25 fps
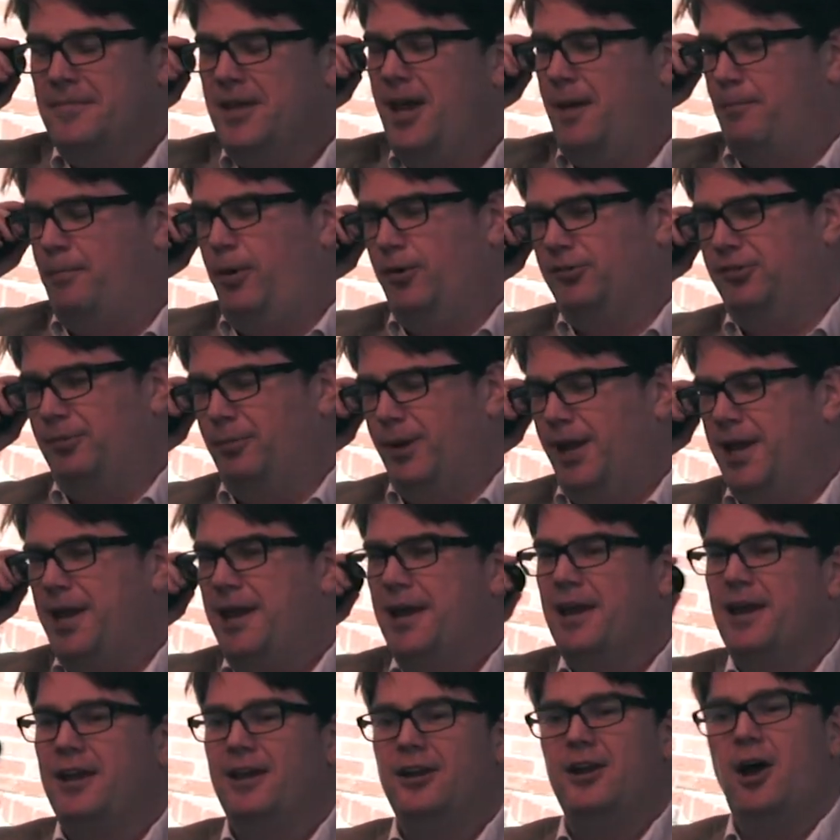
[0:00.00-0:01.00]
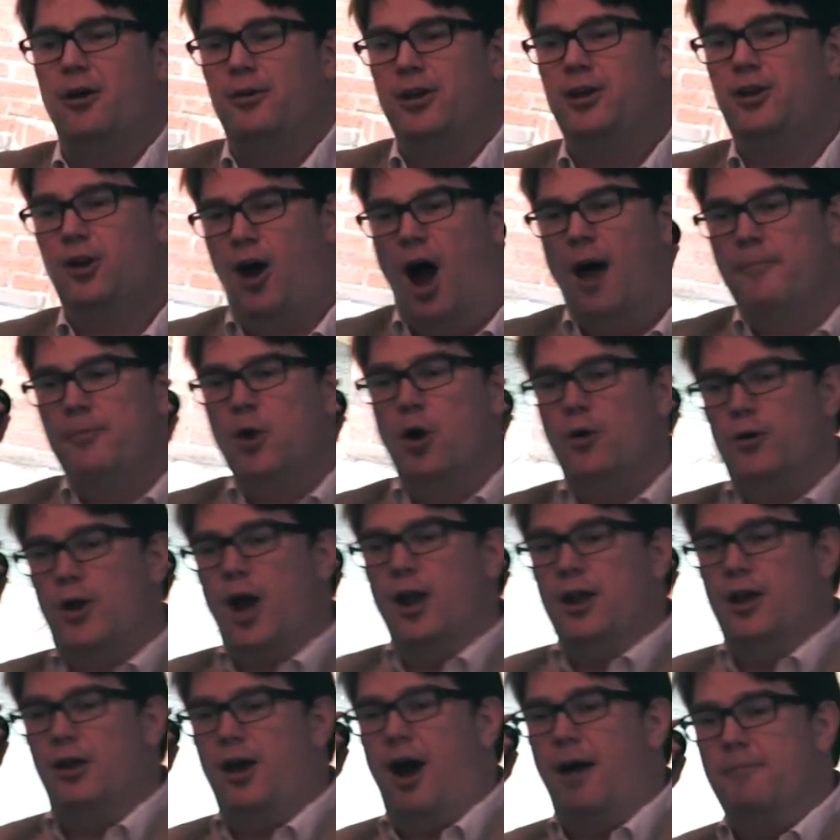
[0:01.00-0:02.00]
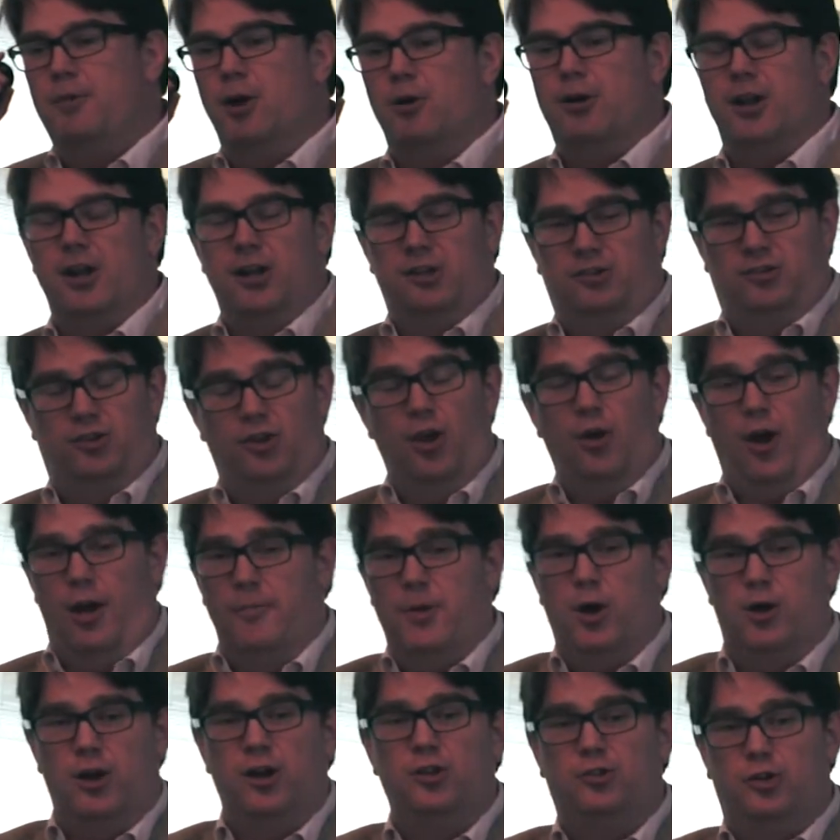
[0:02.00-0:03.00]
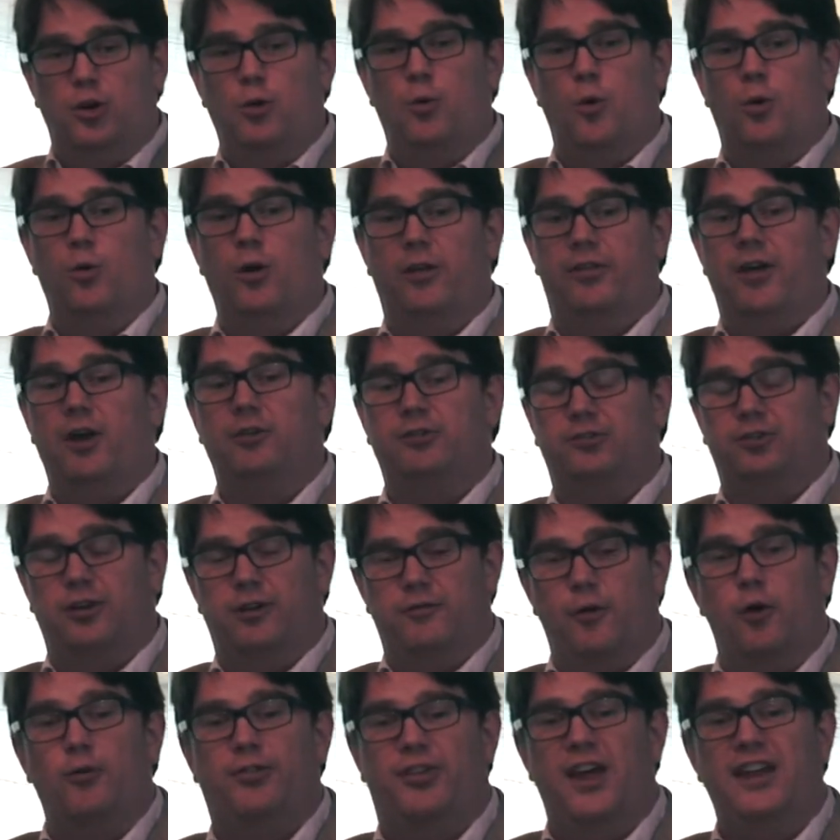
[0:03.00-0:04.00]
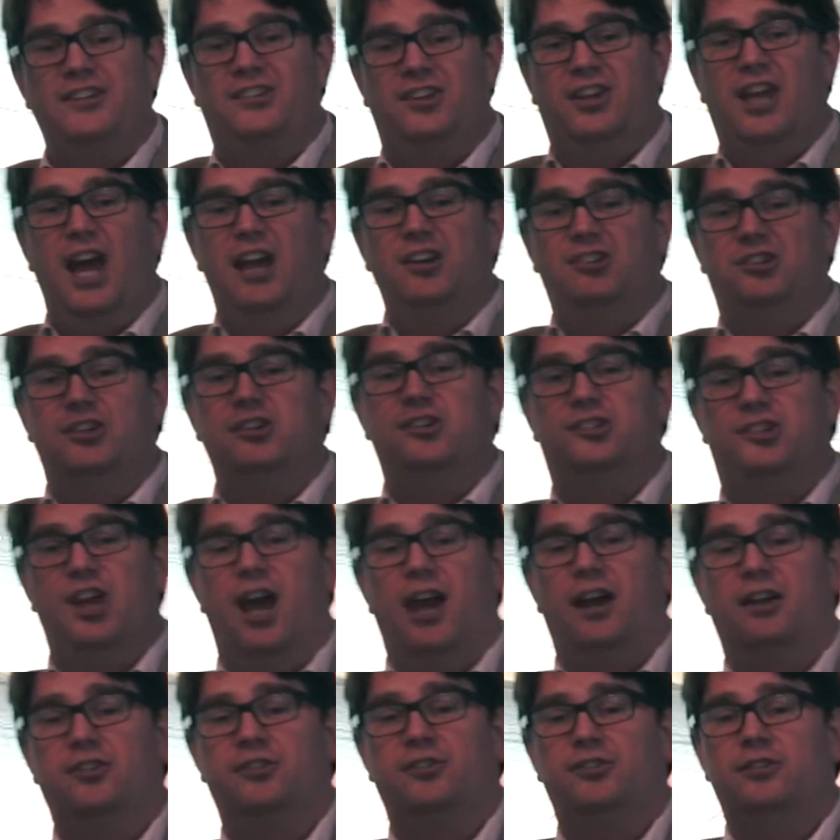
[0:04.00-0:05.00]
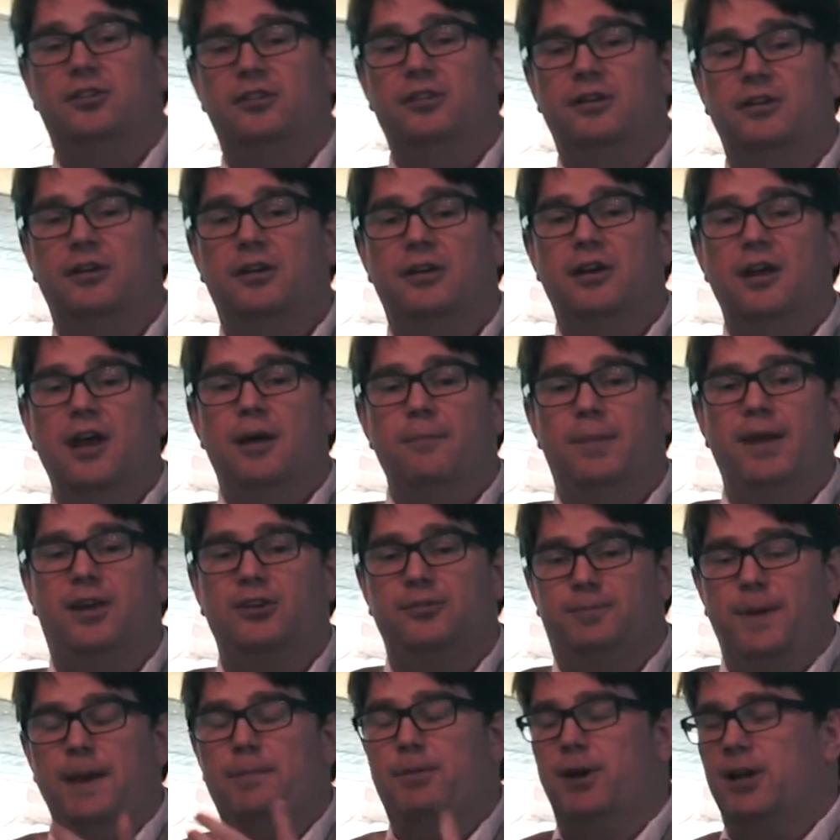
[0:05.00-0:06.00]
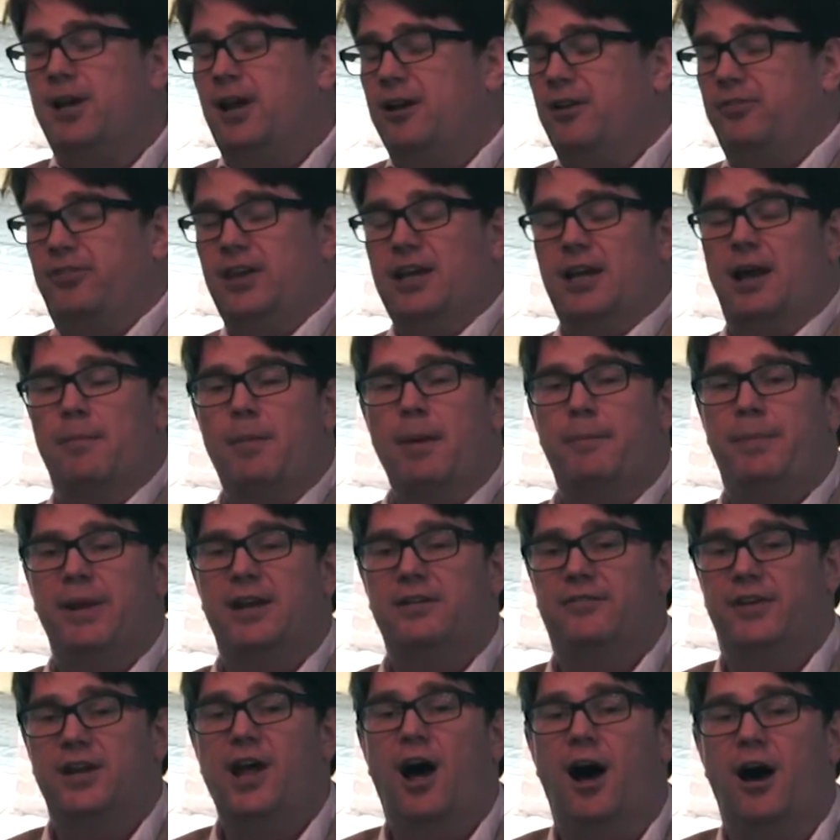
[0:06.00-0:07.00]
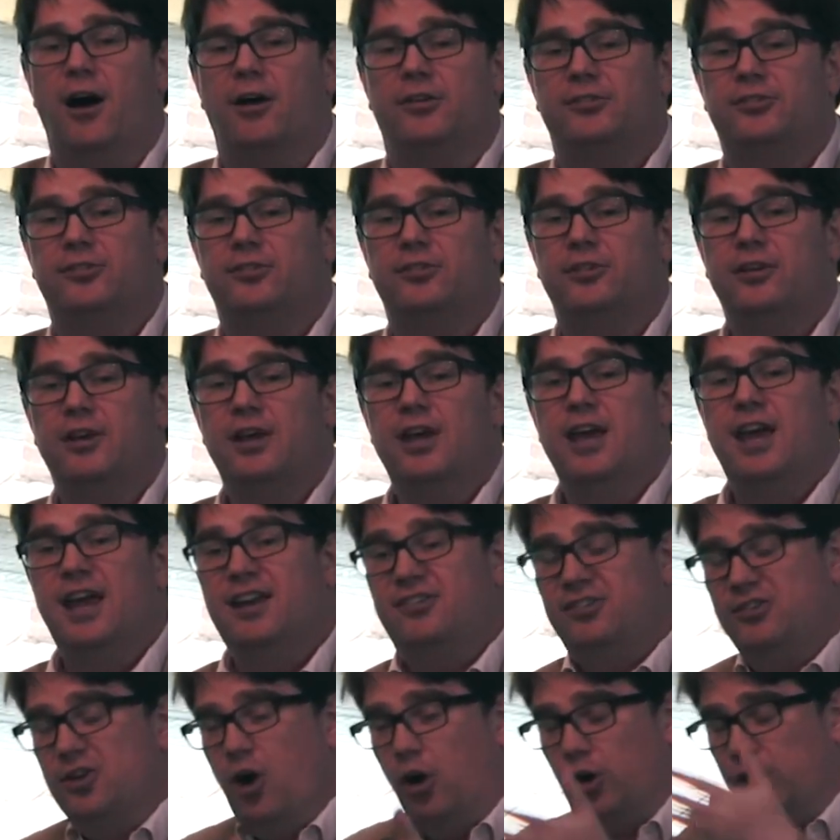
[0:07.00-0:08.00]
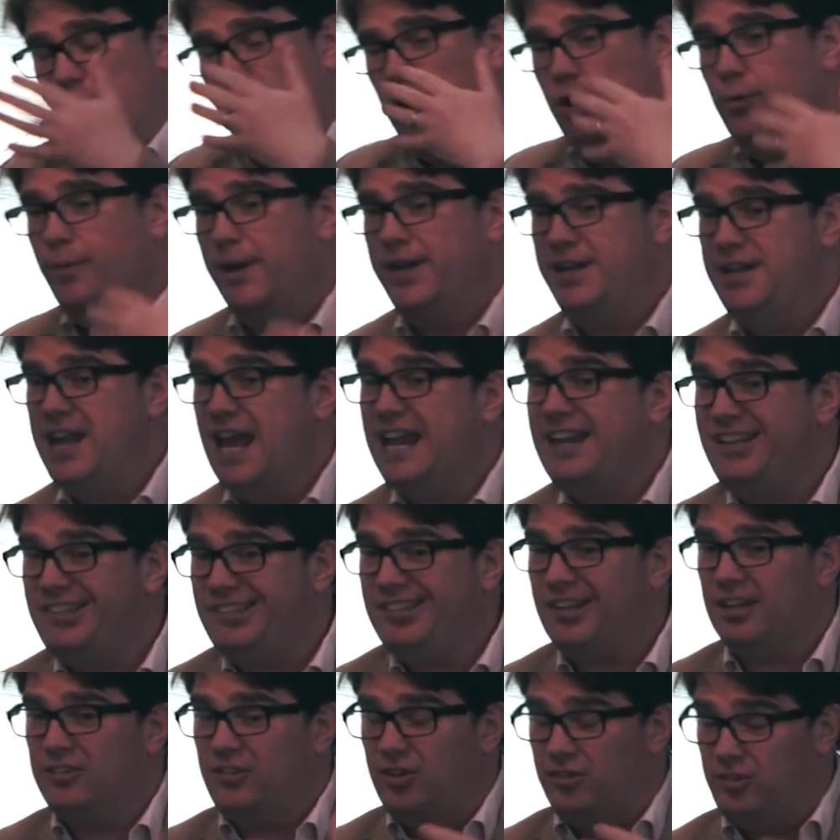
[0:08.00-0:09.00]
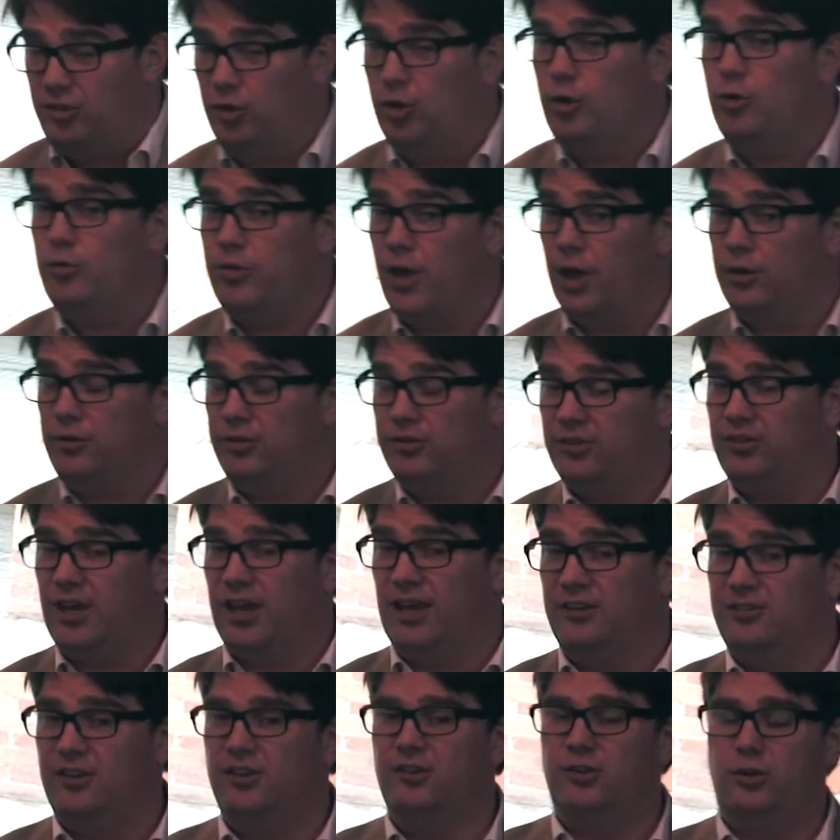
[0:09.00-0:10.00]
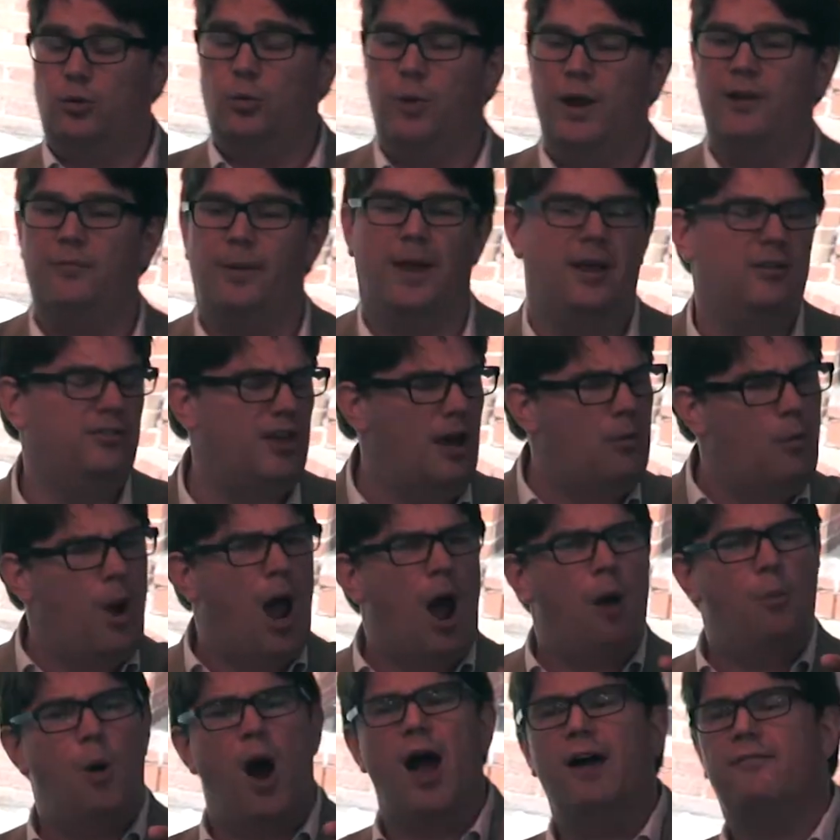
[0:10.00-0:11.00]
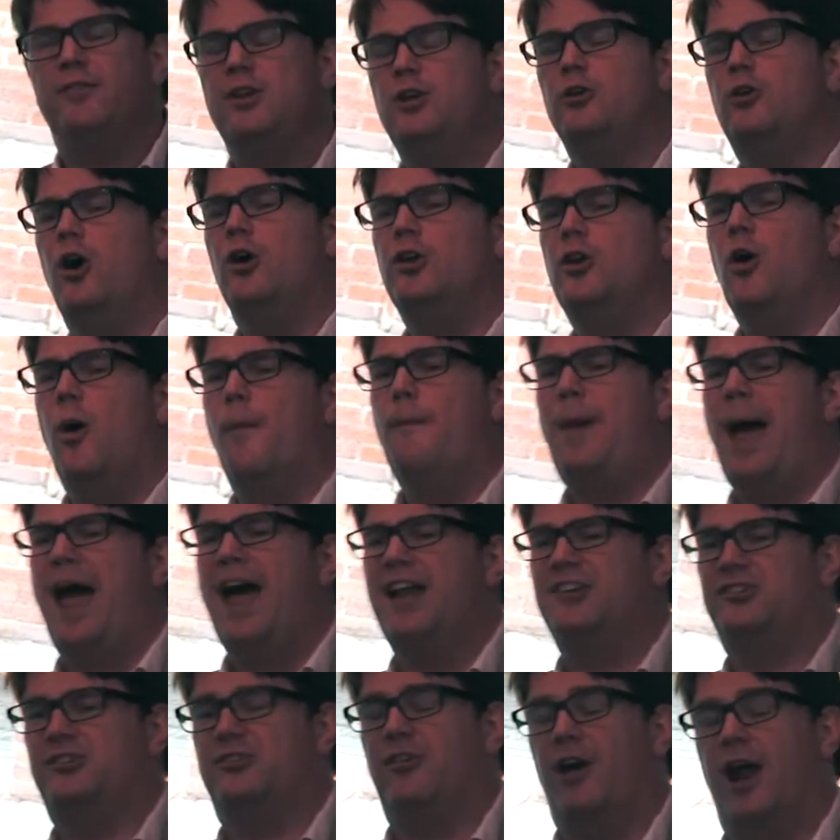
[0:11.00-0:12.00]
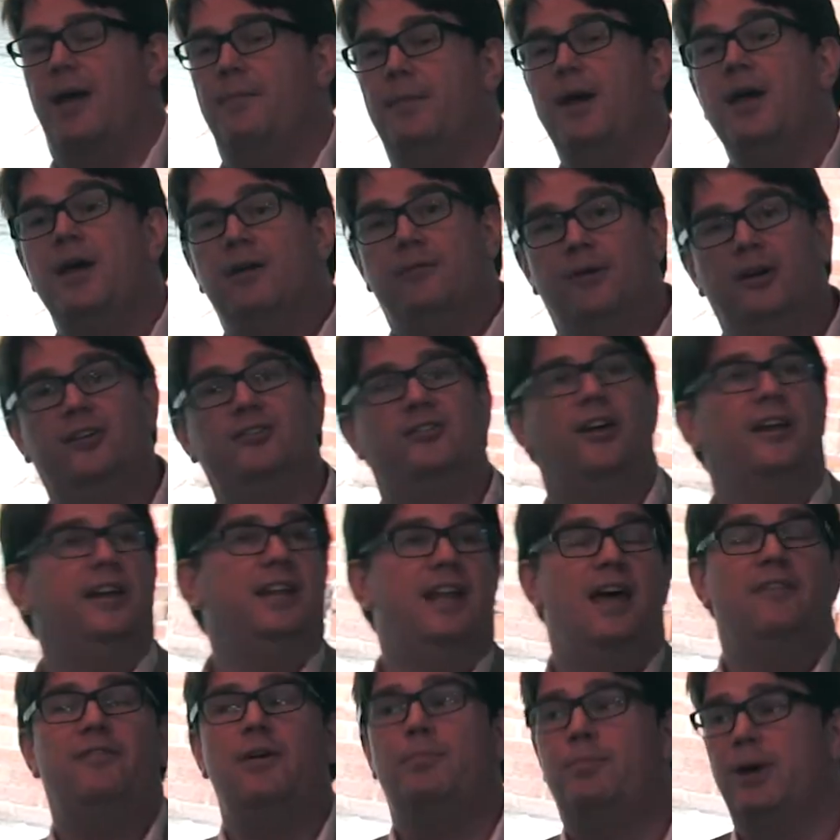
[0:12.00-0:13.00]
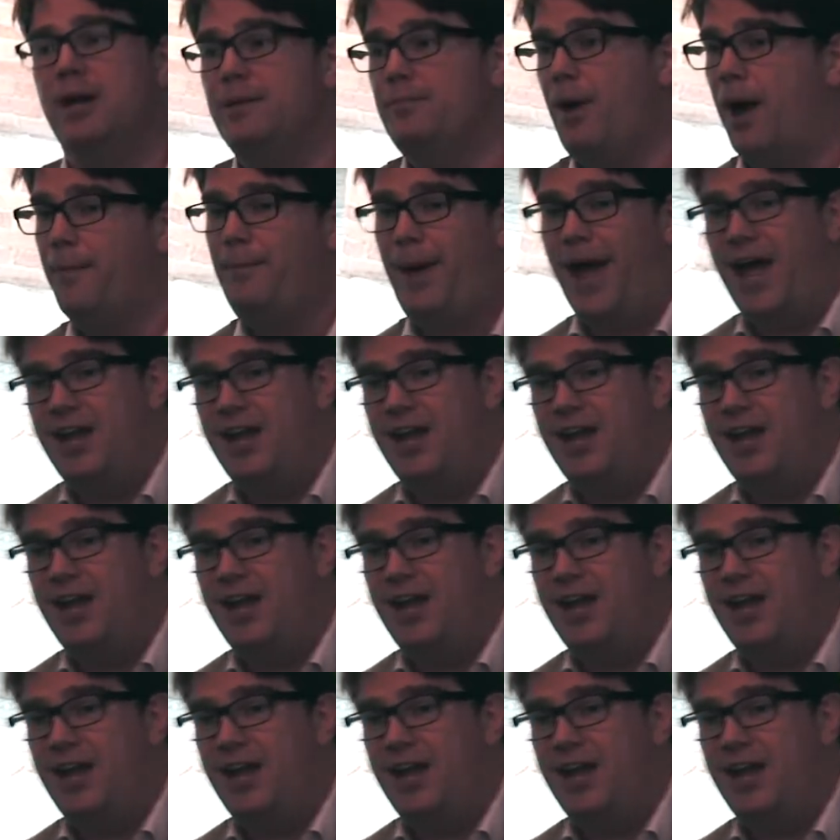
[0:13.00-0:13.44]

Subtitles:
Yeah, possibly. I'm not going to do all of those sort of authentication checks because people are going to think I'm a bit of an arse. It's not human nature to do those things and to query it and say, well, why haven't you got your badge, Graham? Because I never bring my